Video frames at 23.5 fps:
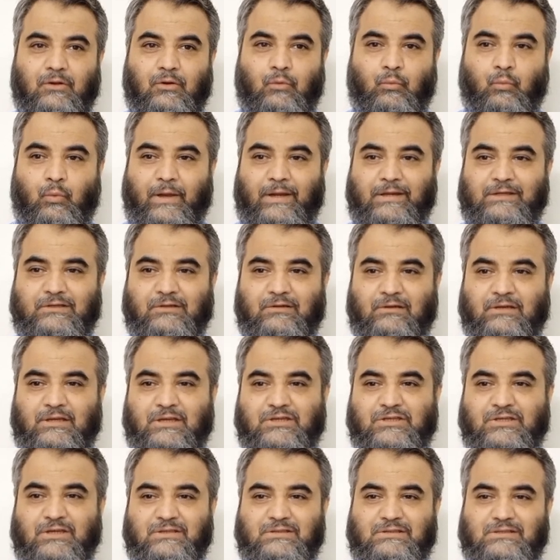white
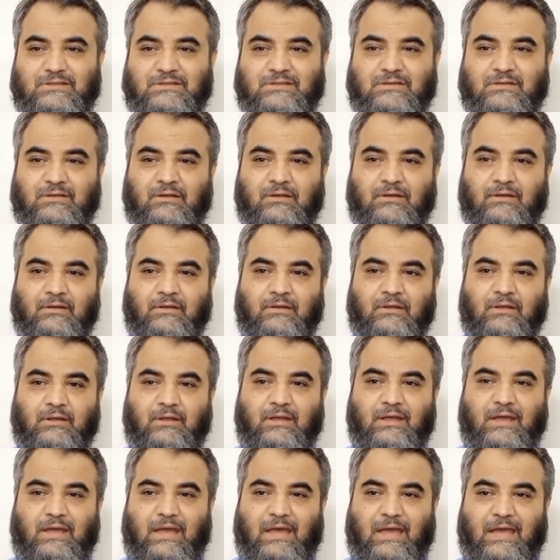lesions,
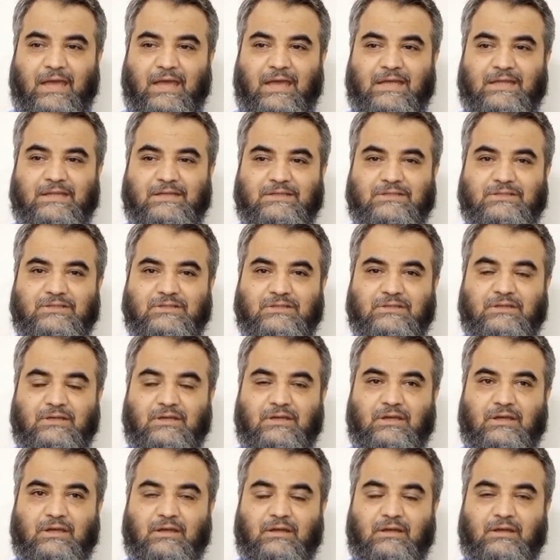and
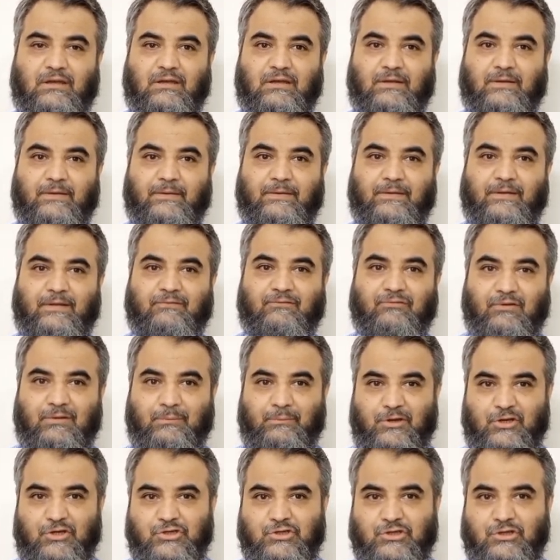
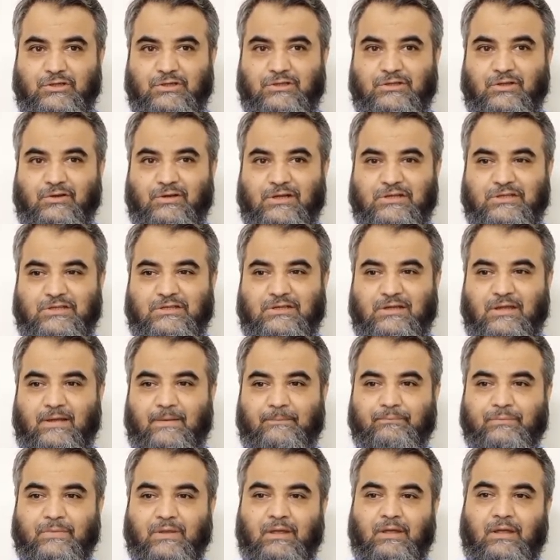inflammation in the retina,
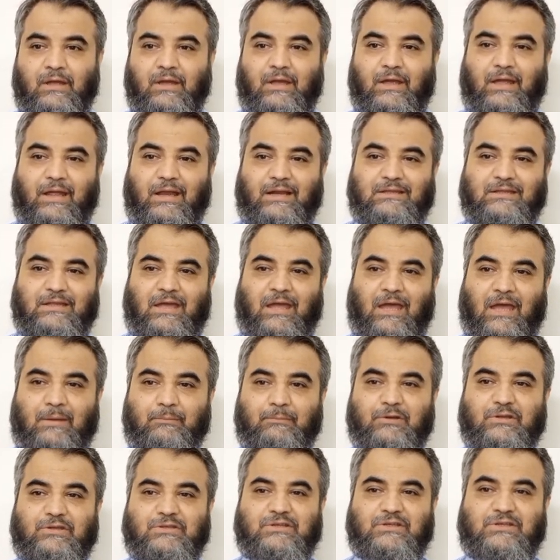and the
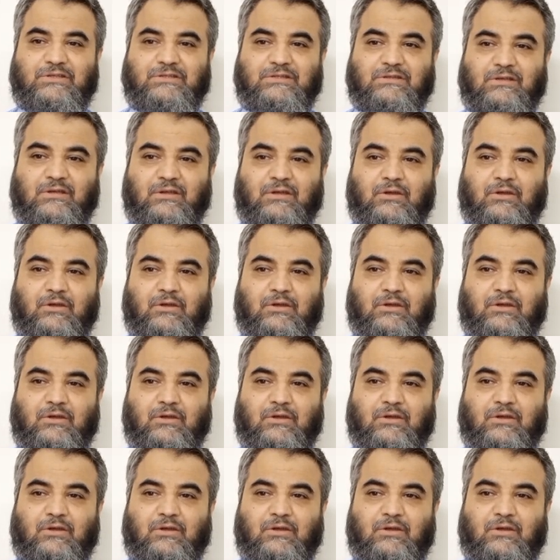hemorrhages